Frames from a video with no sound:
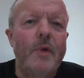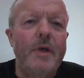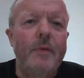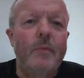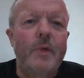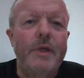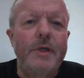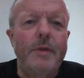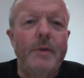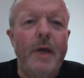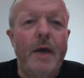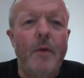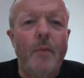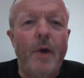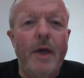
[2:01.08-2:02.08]
when, when you
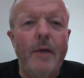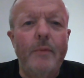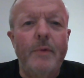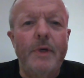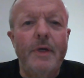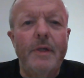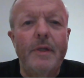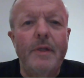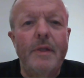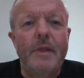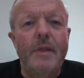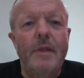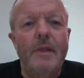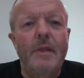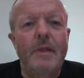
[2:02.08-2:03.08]
get away with
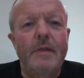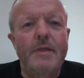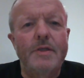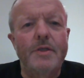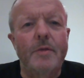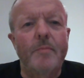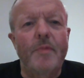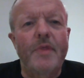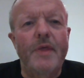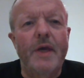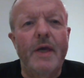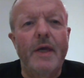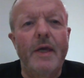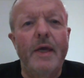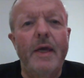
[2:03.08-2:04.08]

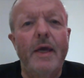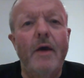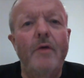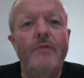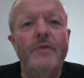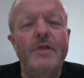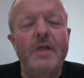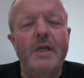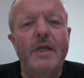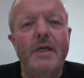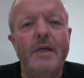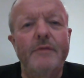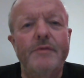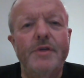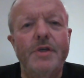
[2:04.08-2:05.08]
something, it obviously
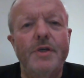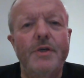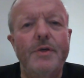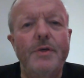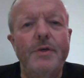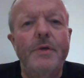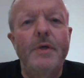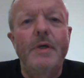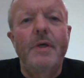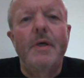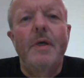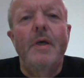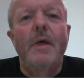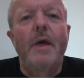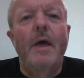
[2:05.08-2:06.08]
gives you
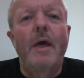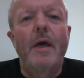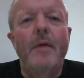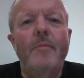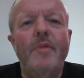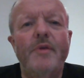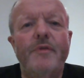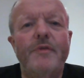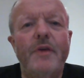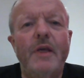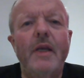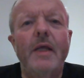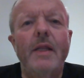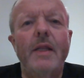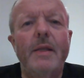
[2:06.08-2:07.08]
um, the
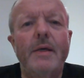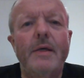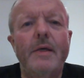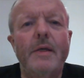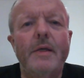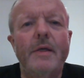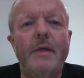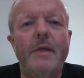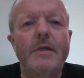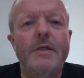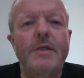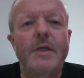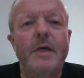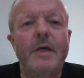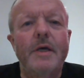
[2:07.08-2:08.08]
feeling that,
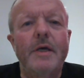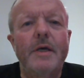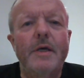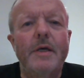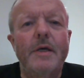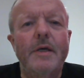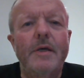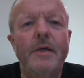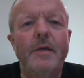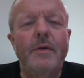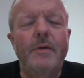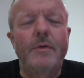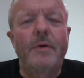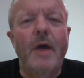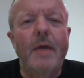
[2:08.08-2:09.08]
that uh,
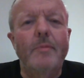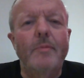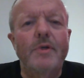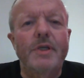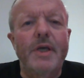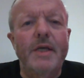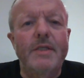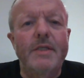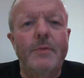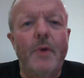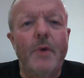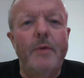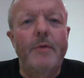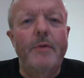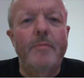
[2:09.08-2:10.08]
you're able to get
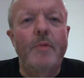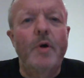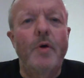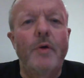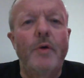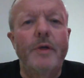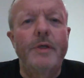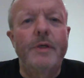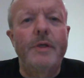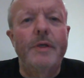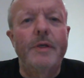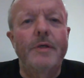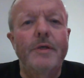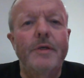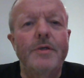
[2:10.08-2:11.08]
away with more, and,
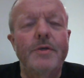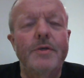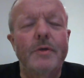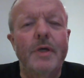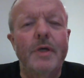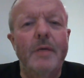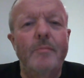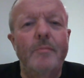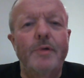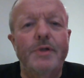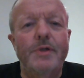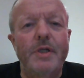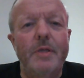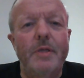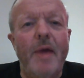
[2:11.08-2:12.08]
and you sort of keep
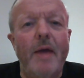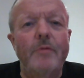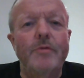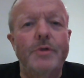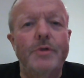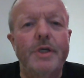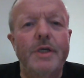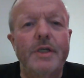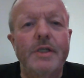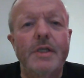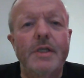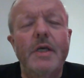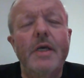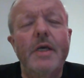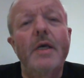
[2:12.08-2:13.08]
pushing the boundaries.
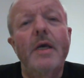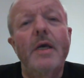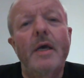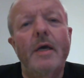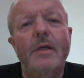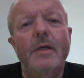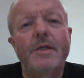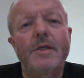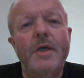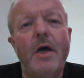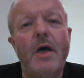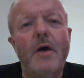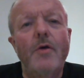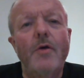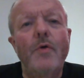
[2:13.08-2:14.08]
And
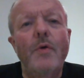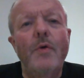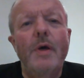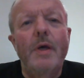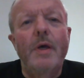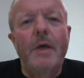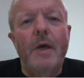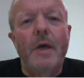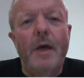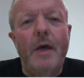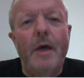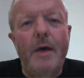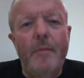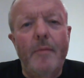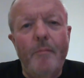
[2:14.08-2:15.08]
so,
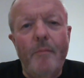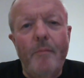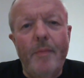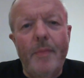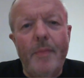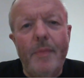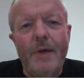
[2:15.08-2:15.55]
um,